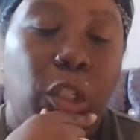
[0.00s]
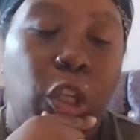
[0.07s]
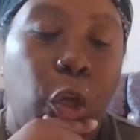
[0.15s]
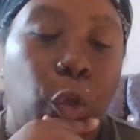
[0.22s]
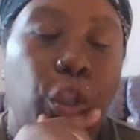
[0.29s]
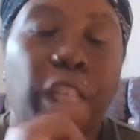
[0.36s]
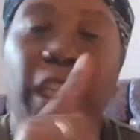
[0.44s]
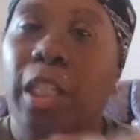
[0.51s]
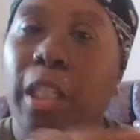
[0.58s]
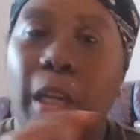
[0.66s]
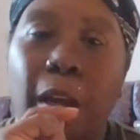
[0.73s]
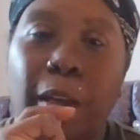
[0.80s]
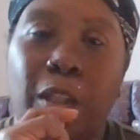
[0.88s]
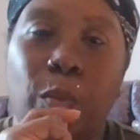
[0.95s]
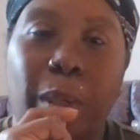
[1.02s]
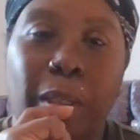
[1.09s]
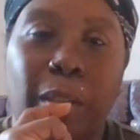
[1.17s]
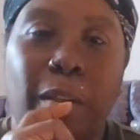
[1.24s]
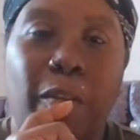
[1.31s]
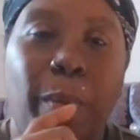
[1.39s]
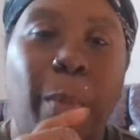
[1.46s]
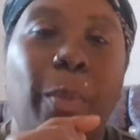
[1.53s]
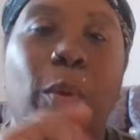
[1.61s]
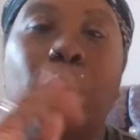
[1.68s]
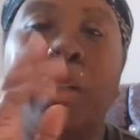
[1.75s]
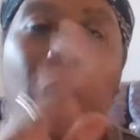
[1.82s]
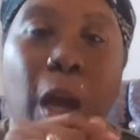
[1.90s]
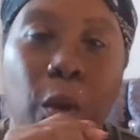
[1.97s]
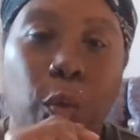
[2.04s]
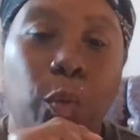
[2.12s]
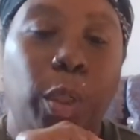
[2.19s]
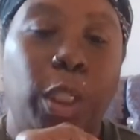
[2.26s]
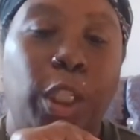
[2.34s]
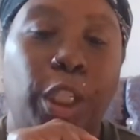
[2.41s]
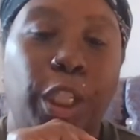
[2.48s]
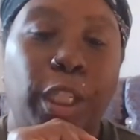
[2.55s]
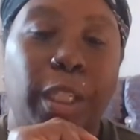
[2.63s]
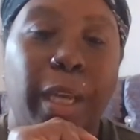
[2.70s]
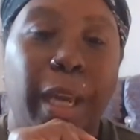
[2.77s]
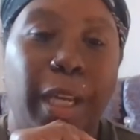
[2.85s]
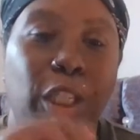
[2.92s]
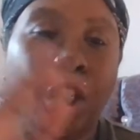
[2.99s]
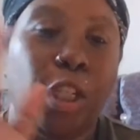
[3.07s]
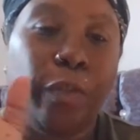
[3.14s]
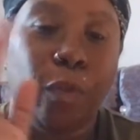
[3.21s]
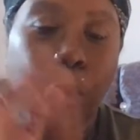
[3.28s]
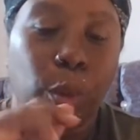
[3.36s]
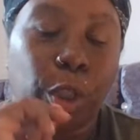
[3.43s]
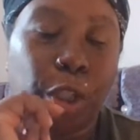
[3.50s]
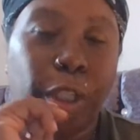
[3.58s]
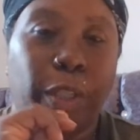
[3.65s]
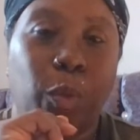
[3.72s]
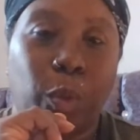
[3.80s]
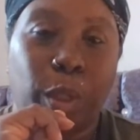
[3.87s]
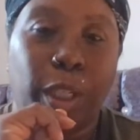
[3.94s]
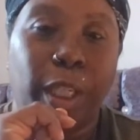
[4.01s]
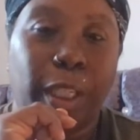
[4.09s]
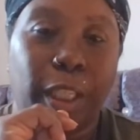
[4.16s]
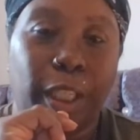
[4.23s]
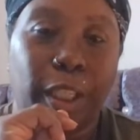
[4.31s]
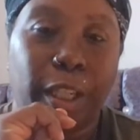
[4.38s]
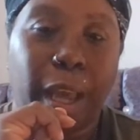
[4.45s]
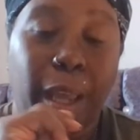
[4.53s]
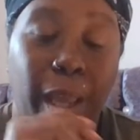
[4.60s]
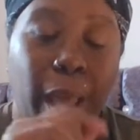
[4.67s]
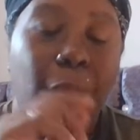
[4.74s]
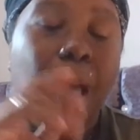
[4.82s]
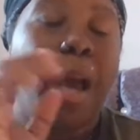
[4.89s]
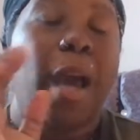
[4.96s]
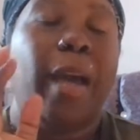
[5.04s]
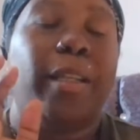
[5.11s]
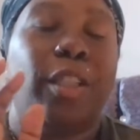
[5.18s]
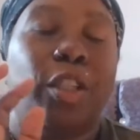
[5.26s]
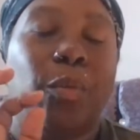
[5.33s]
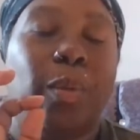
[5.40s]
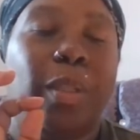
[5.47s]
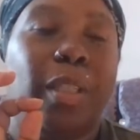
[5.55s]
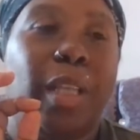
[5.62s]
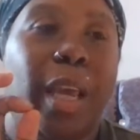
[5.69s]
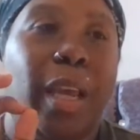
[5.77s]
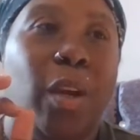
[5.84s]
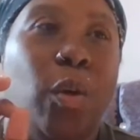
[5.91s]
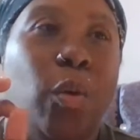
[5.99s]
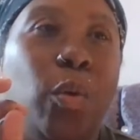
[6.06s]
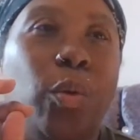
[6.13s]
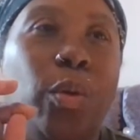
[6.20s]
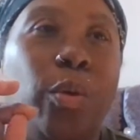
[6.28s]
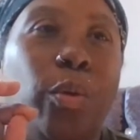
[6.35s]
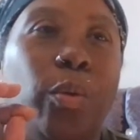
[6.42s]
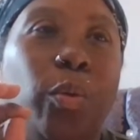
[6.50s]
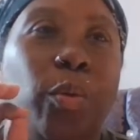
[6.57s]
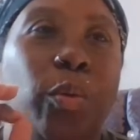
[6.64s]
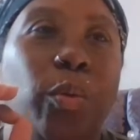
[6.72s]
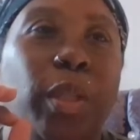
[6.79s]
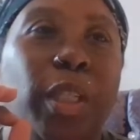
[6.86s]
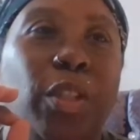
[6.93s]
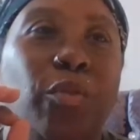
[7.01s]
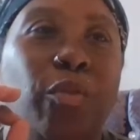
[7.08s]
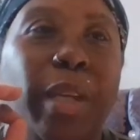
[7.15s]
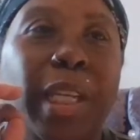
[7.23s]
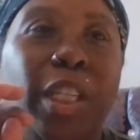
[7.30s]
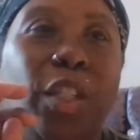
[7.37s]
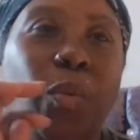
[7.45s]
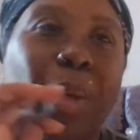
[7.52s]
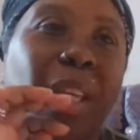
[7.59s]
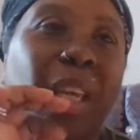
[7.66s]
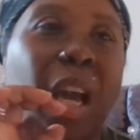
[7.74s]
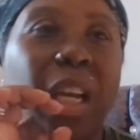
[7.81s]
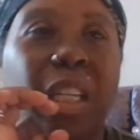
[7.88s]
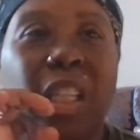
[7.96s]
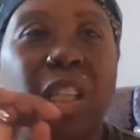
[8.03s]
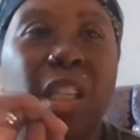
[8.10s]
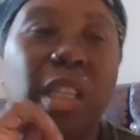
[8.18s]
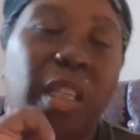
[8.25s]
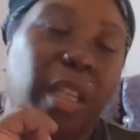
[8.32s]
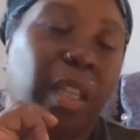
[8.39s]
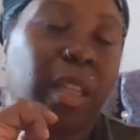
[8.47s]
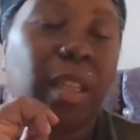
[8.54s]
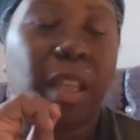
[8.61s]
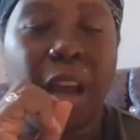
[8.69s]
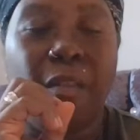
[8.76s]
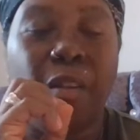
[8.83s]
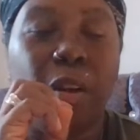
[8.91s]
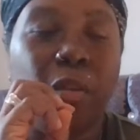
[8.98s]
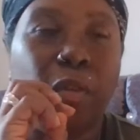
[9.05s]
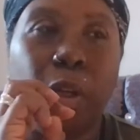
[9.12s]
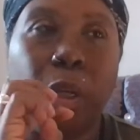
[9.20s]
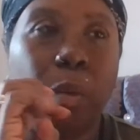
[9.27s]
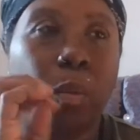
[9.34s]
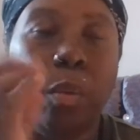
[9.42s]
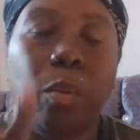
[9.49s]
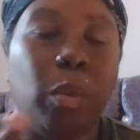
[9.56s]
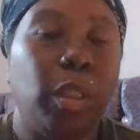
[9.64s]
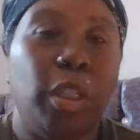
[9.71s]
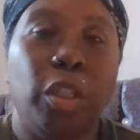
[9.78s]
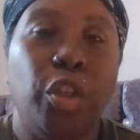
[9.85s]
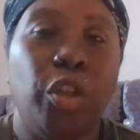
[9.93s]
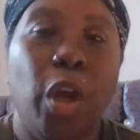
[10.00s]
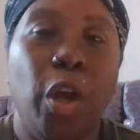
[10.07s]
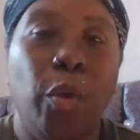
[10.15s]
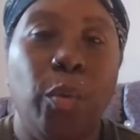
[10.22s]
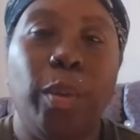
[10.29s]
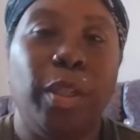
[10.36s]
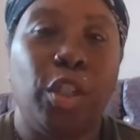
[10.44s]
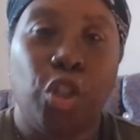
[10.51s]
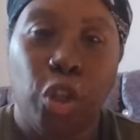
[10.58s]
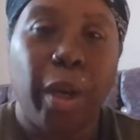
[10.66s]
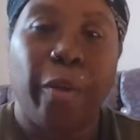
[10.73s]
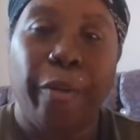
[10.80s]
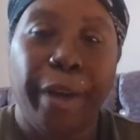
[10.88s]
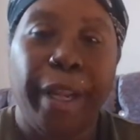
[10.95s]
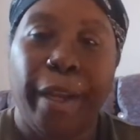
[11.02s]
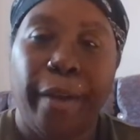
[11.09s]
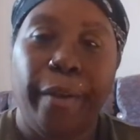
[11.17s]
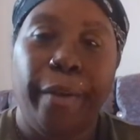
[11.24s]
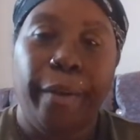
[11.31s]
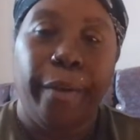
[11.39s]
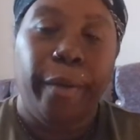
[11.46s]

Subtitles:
so she doesn't like sweet stuff, but because I ordered cheesecake, she thought she'd ordered a cheesecake. And she was saying, oh, this is really sweet. Yep, it's the other. I'm thinking, well, what do you know? It's sugar, isn't it?